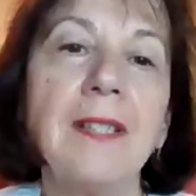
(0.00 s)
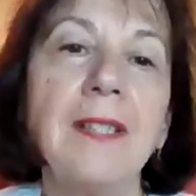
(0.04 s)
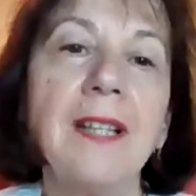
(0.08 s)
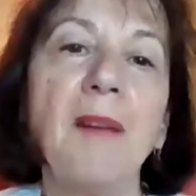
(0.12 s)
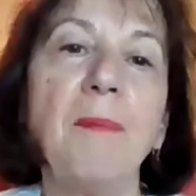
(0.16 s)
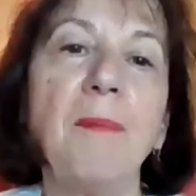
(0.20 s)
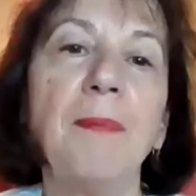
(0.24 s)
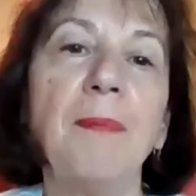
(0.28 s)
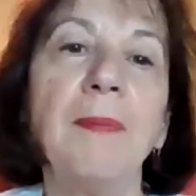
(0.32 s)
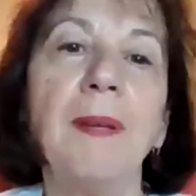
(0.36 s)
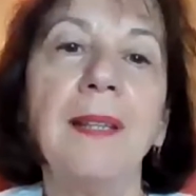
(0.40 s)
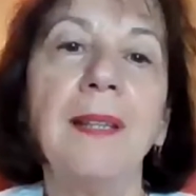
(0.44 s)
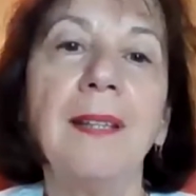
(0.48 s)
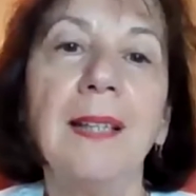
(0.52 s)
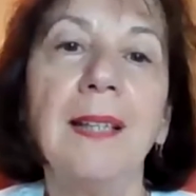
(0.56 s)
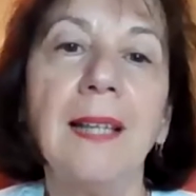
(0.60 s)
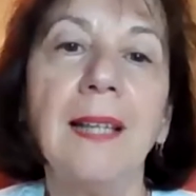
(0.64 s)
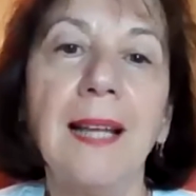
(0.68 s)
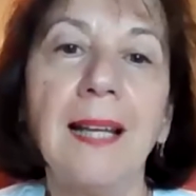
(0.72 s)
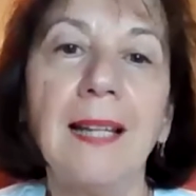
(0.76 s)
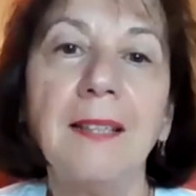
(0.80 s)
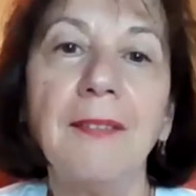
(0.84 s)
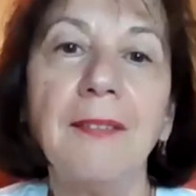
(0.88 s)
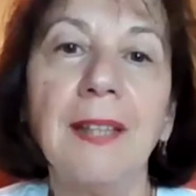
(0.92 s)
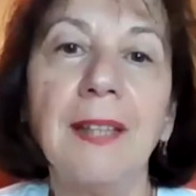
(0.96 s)
I'm in the
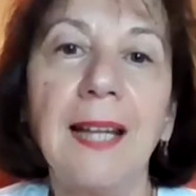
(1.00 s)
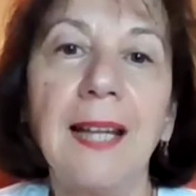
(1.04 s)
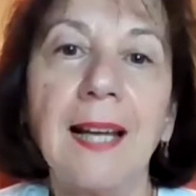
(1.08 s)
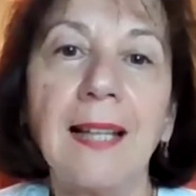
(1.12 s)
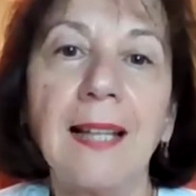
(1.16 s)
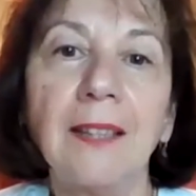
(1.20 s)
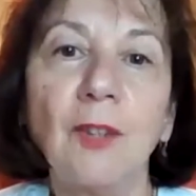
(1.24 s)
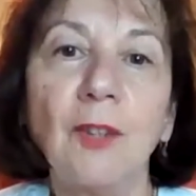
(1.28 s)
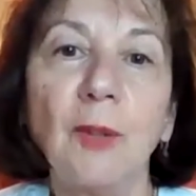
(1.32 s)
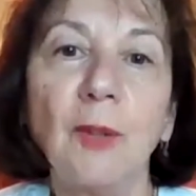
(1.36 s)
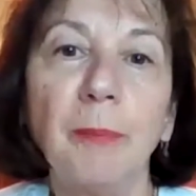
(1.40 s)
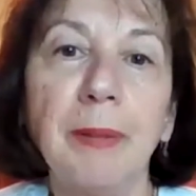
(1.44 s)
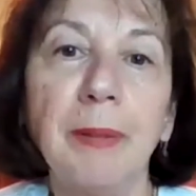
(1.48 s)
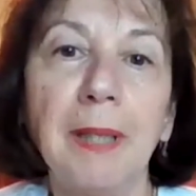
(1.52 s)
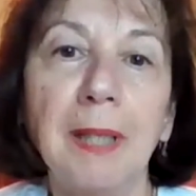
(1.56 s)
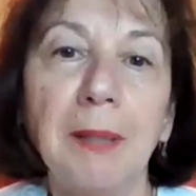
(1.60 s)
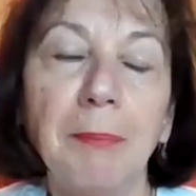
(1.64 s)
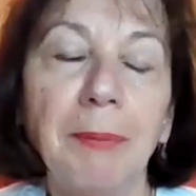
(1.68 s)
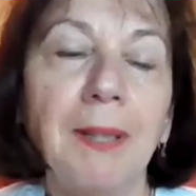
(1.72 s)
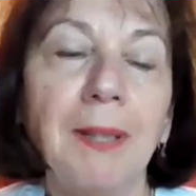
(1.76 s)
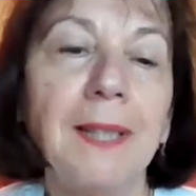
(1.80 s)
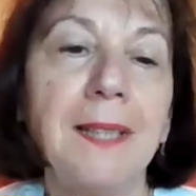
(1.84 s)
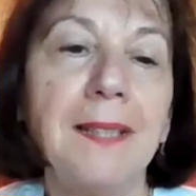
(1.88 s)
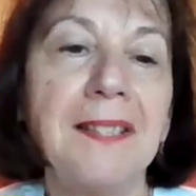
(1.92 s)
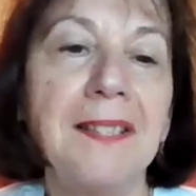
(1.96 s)
land of the Gadigal
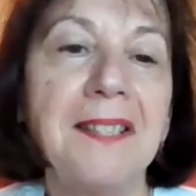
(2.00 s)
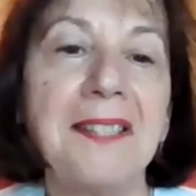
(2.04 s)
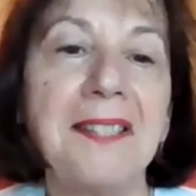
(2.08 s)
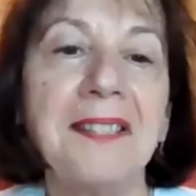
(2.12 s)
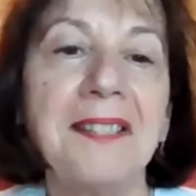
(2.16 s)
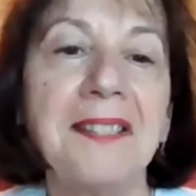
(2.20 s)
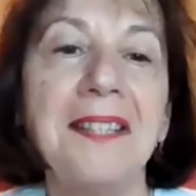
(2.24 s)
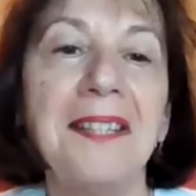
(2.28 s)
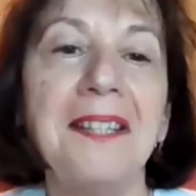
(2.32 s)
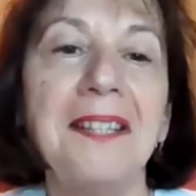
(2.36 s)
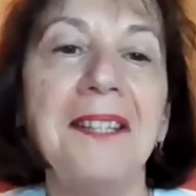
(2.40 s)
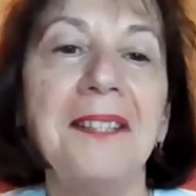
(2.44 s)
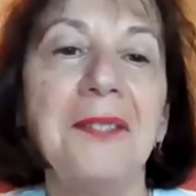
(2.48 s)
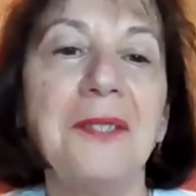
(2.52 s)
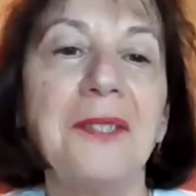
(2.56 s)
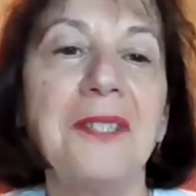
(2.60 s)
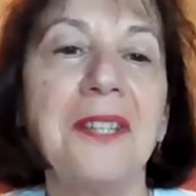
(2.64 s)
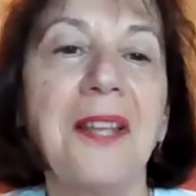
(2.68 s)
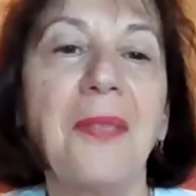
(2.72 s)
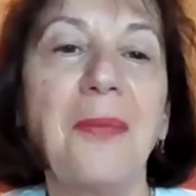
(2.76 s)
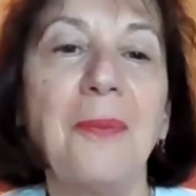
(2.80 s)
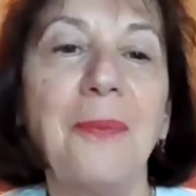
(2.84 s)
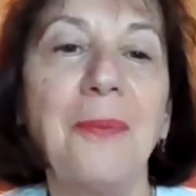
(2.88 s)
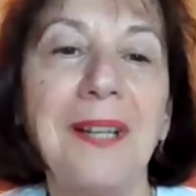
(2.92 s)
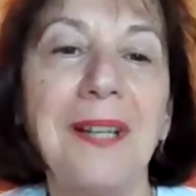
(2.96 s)
people in Sydney, New
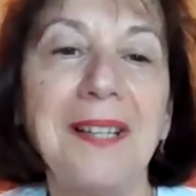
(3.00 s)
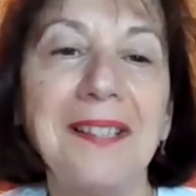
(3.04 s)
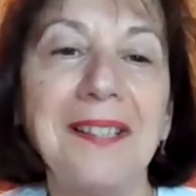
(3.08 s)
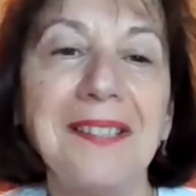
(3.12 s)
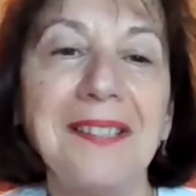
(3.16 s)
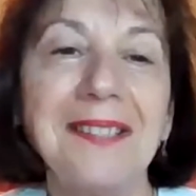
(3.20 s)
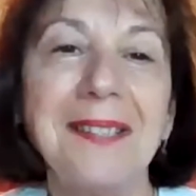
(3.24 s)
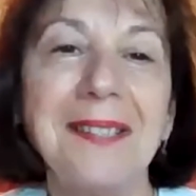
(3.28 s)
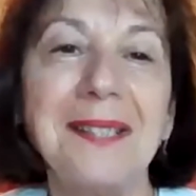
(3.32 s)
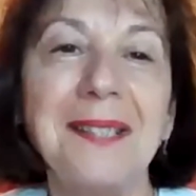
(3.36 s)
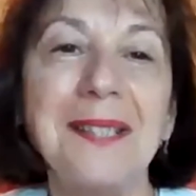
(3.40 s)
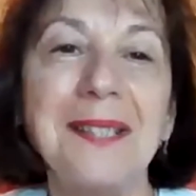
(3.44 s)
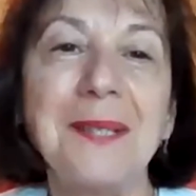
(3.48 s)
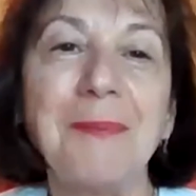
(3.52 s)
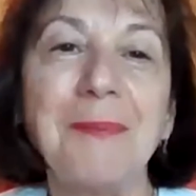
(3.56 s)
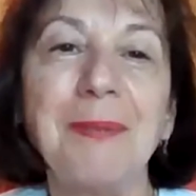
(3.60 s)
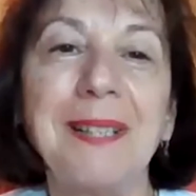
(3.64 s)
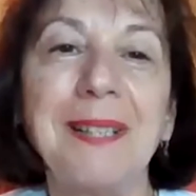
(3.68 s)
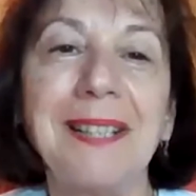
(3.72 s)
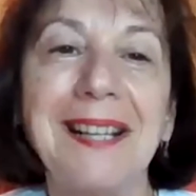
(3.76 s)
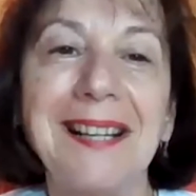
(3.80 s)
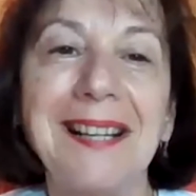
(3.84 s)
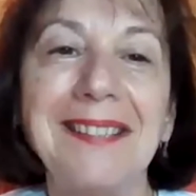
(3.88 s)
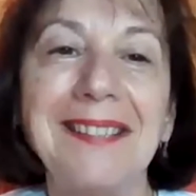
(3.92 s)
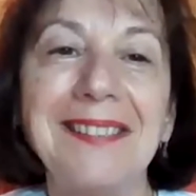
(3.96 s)
South Wales,
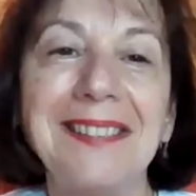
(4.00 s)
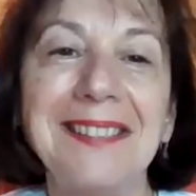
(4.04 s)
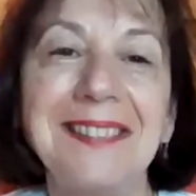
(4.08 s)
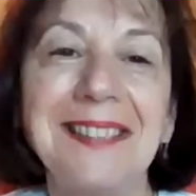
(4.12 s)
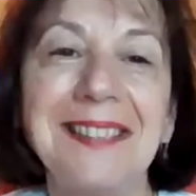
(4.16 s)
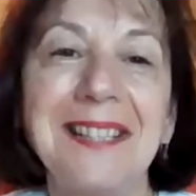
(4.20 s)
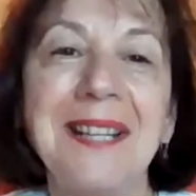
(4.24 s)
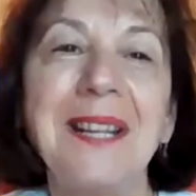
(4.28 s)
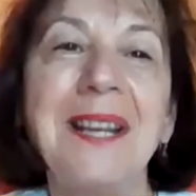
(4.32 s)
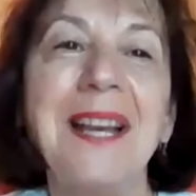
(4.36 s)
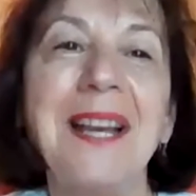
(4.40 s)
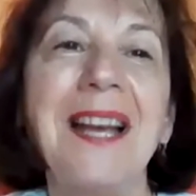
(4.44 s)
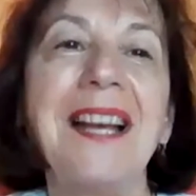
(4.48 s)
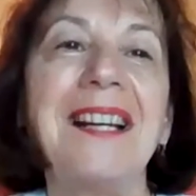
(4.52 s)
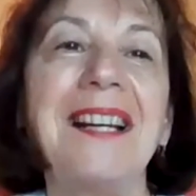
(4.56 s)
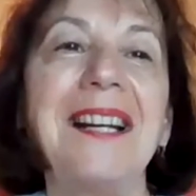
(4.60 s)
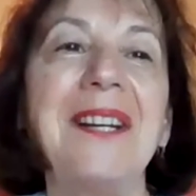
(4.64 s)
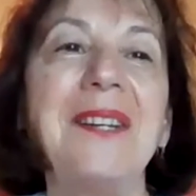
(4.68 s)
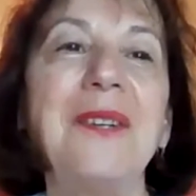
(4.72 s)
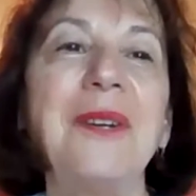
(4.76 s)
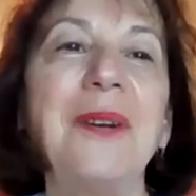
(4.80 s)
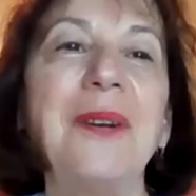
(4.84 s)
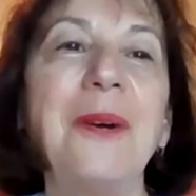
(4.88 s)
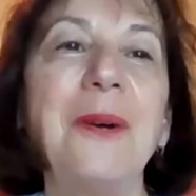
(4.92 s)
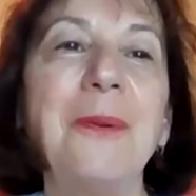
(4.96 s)
spread out, and I
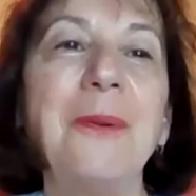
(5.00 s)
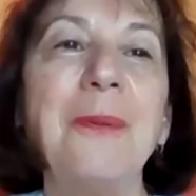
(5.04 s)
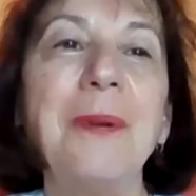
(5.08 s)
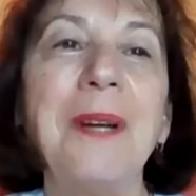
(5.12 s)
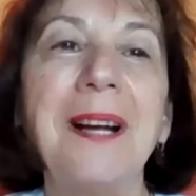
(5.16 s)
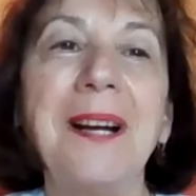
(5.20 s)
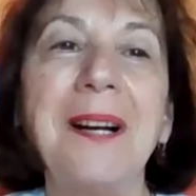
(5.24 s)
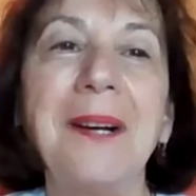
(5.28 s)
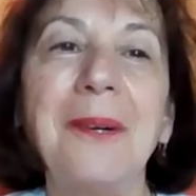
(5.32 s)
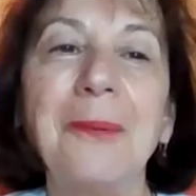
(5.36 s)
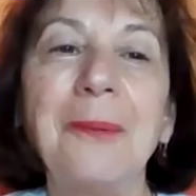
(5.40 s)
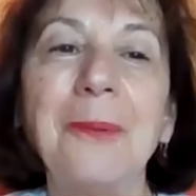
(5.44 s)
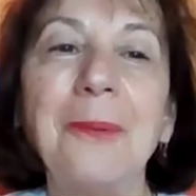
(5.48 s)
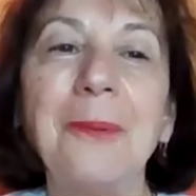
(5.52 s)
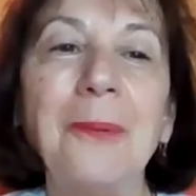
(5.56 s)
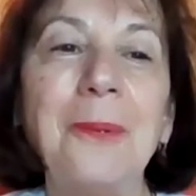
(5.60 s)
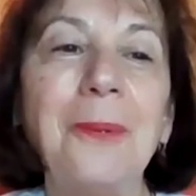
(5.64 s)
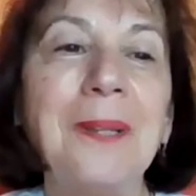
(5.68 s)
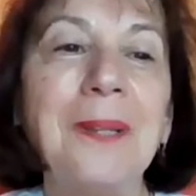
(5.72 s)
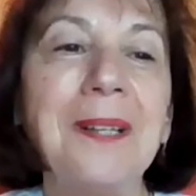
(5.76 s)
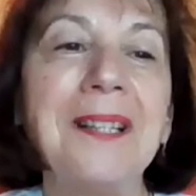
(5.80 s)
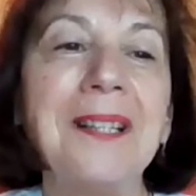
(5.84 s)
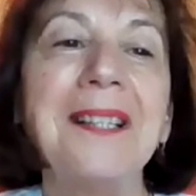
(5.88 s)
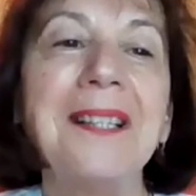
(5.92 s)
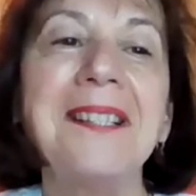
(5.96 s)
know we are
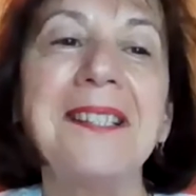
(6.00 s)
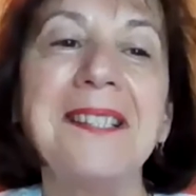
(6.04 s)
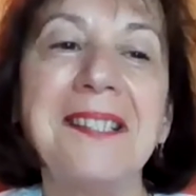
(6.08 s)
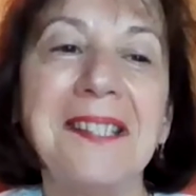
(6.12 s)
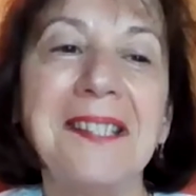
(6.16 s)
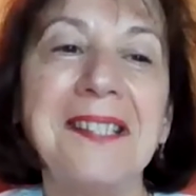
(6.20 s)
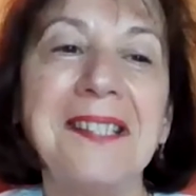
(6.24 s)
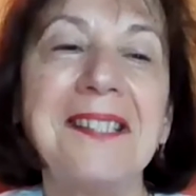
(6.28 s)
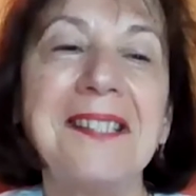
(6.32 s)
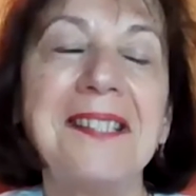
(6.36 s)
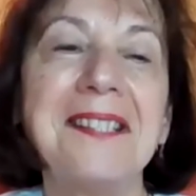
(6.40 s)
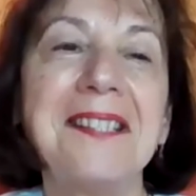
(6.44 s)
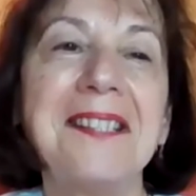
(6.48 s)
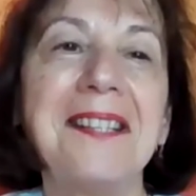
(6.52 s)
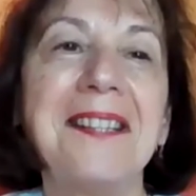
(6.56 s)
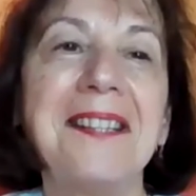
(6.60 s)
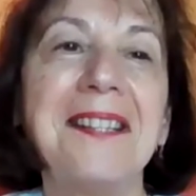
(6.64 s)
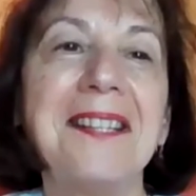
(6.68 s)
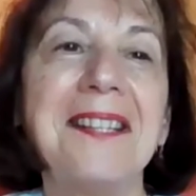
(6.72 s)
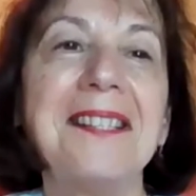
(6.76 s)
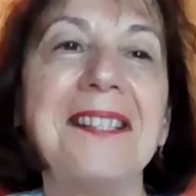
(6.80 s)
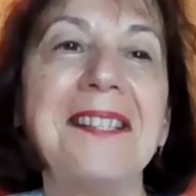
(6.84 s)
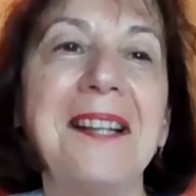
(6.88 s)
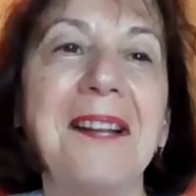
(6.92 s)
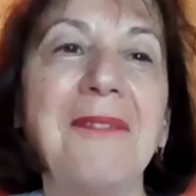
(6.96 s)
all sisters in
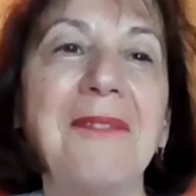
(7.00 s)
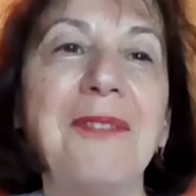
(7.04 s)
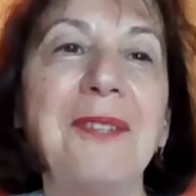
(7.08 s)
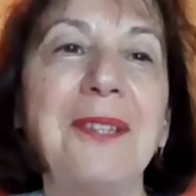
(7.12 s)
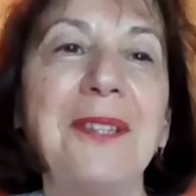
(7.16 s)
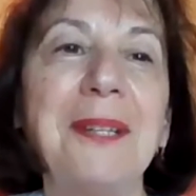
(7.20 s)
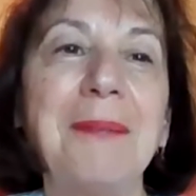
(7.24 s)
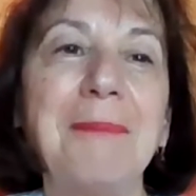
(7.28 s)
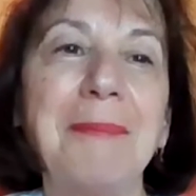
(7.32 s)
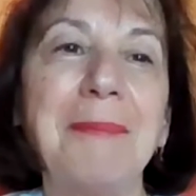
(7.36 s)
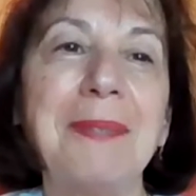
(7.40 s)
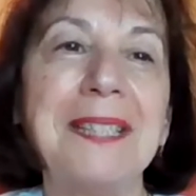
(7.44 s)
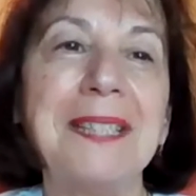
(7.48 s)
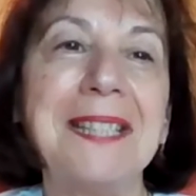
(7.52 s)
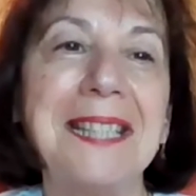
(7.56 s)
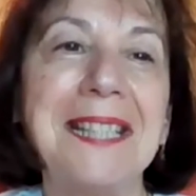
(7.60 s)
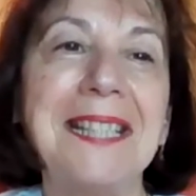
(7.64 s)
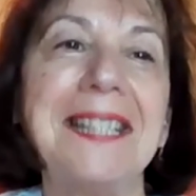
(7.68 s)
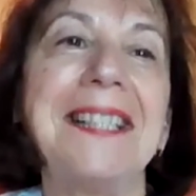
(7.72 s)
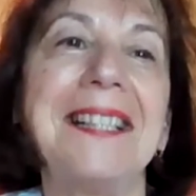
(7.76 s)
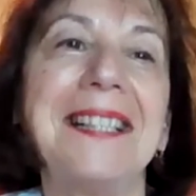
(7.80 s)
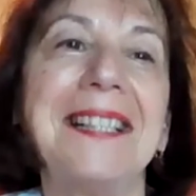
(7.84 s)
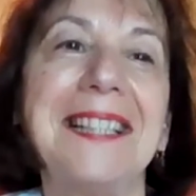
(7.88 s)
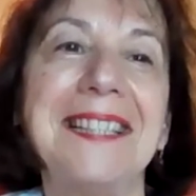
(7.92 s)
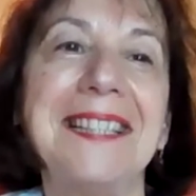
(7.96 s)
this, and I feel that
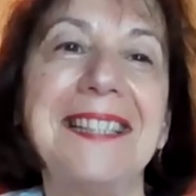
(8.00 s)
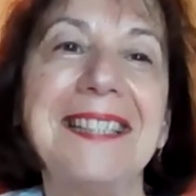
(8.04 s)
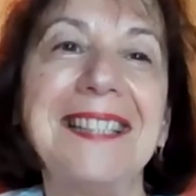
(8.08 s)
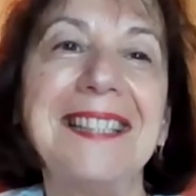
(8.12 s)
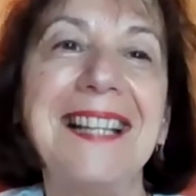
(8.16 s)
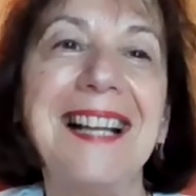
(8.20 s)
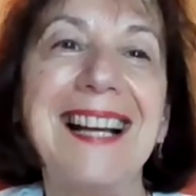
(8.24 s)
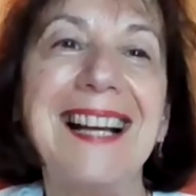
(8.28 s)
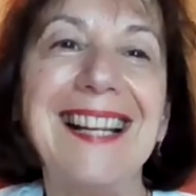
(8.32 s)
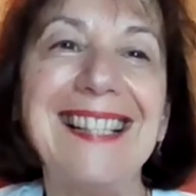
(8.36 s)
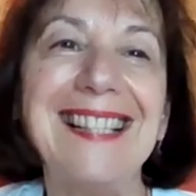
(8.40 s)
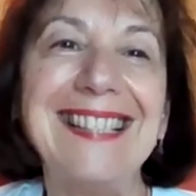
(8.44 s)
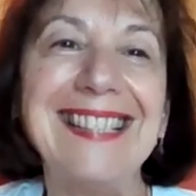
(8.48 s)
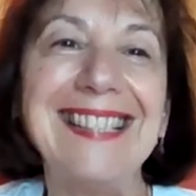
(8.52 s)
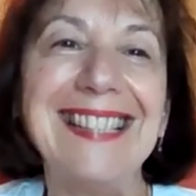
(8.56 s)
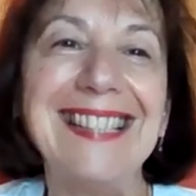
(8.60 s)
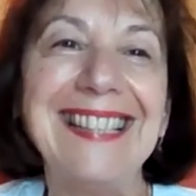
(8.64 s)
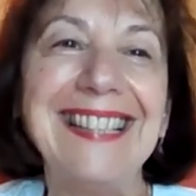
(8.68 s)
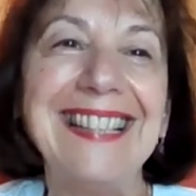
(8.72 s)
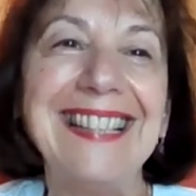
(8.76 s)
particularly tonight.